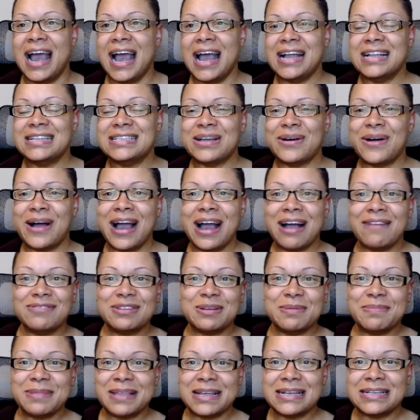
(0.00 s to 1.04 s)
And so I have
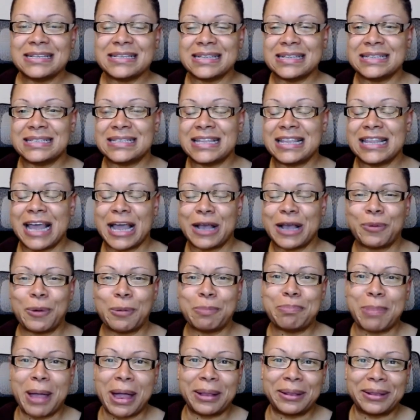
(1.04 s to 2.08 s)
some things listed like
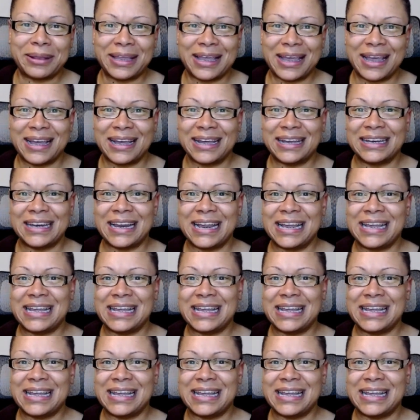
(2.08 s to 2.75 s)
rebellion